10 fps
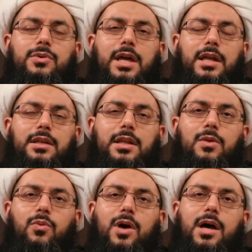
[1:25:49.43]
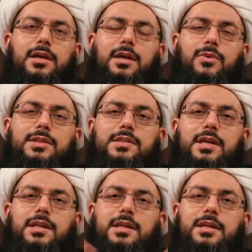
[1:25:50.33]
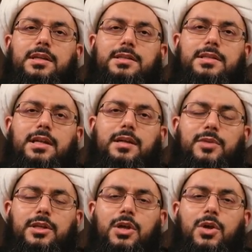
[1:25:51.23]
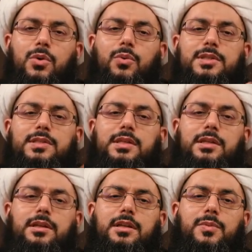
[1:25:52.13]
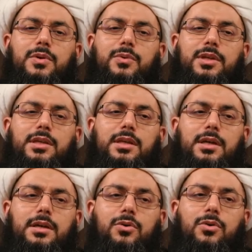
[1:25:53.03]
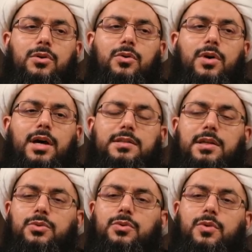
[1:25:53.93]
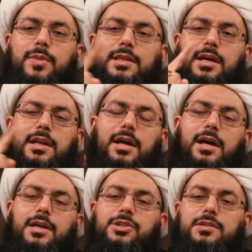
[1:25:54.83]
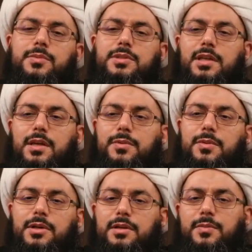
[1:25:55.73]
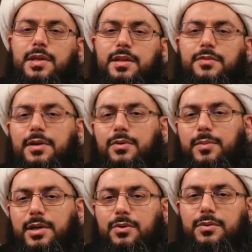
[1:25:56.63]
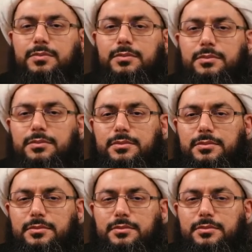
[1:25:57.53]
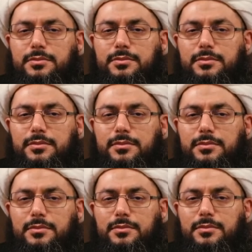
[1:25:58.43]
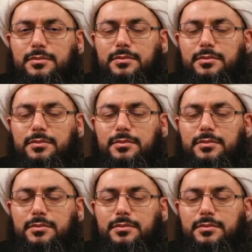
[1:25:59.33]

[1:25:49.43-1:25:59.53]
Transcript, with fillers: But what can we do if you thought reality and history and the sunnah of the Prophet, it, it all comes from Aisha bint Abi Bakr.